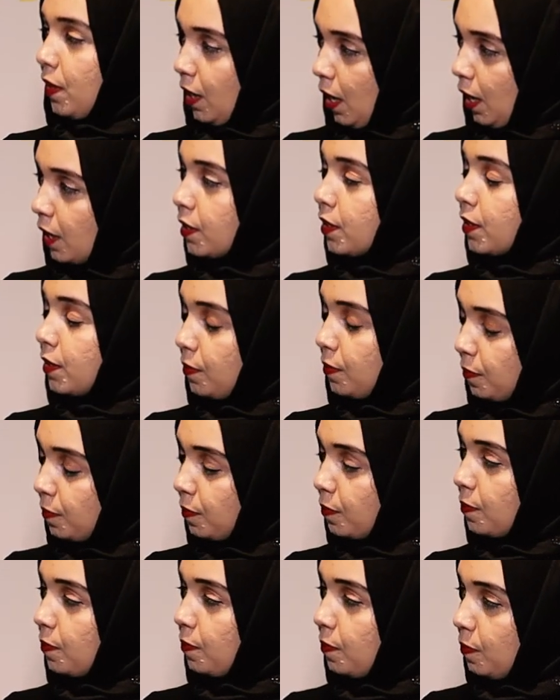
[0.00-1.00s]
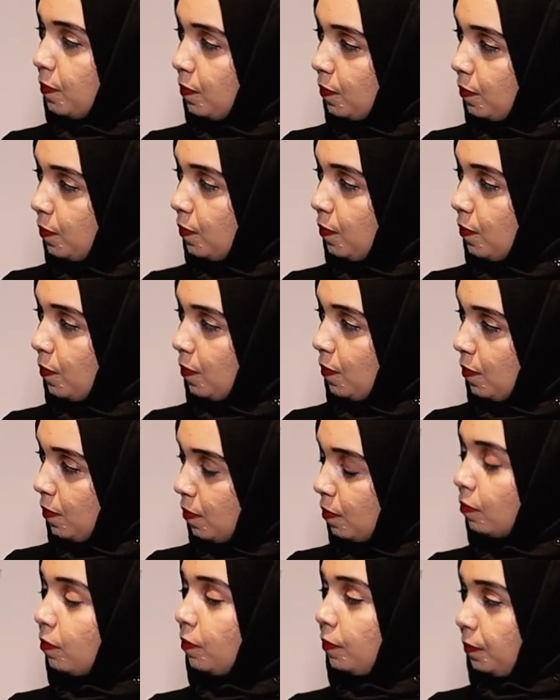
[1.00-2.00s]

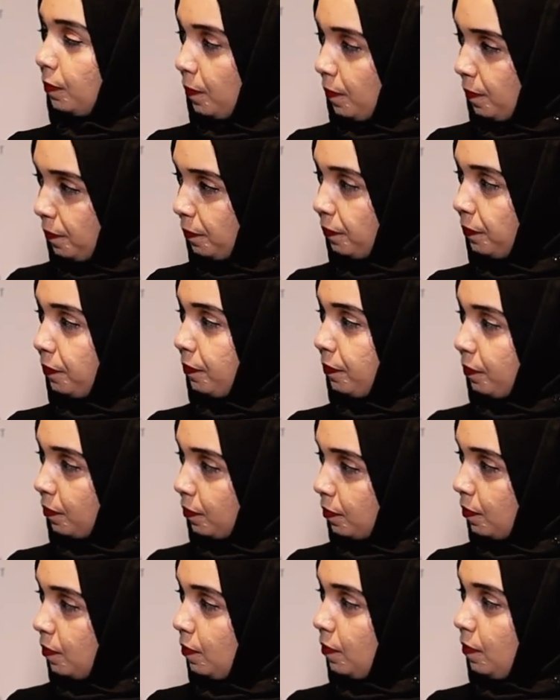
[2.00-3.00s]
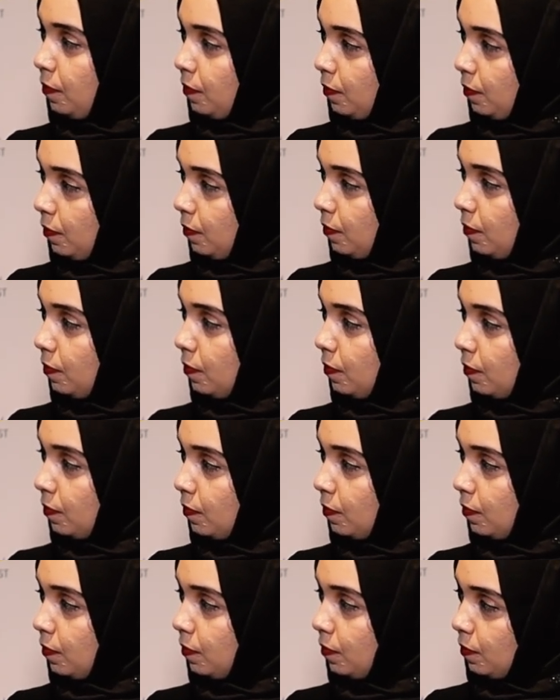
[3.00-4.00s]

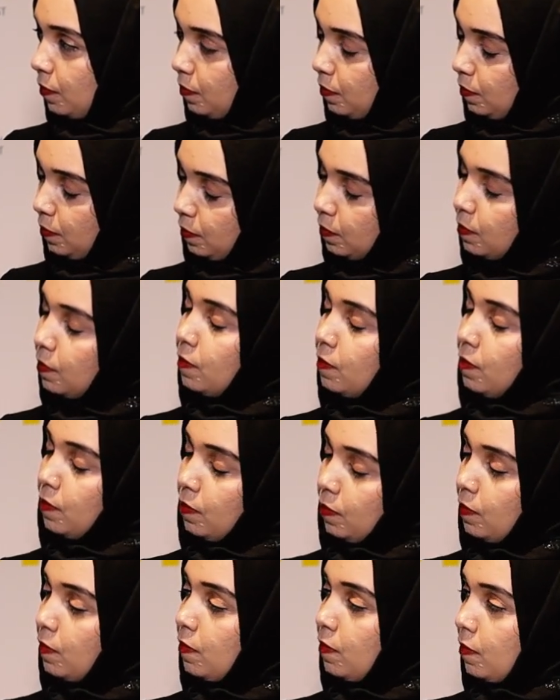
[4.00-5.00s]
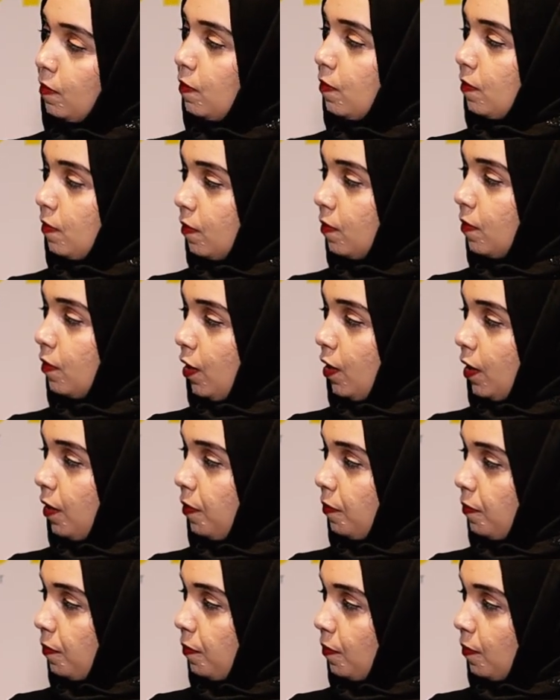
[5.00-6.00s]

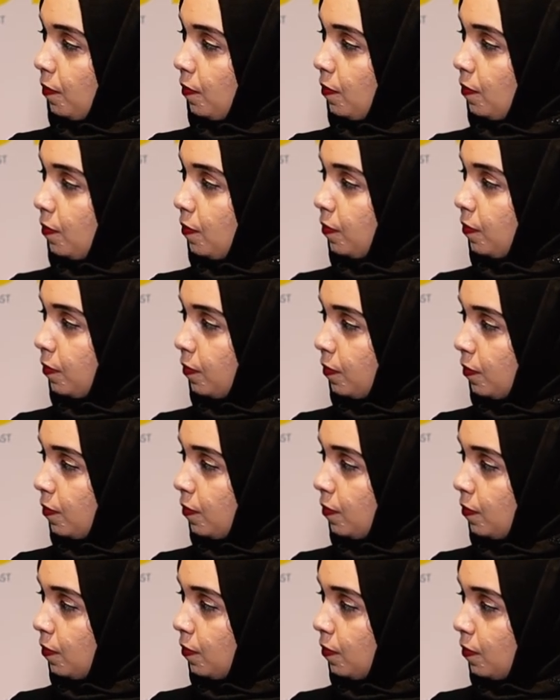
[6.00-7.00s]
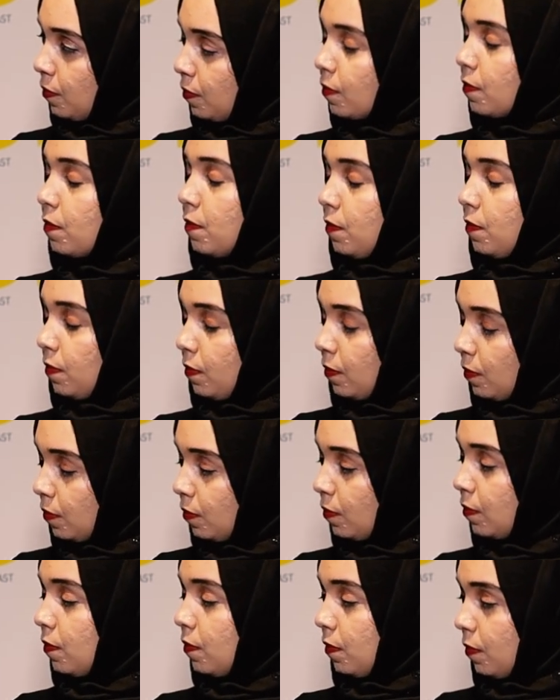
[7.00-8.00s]
(not speaking)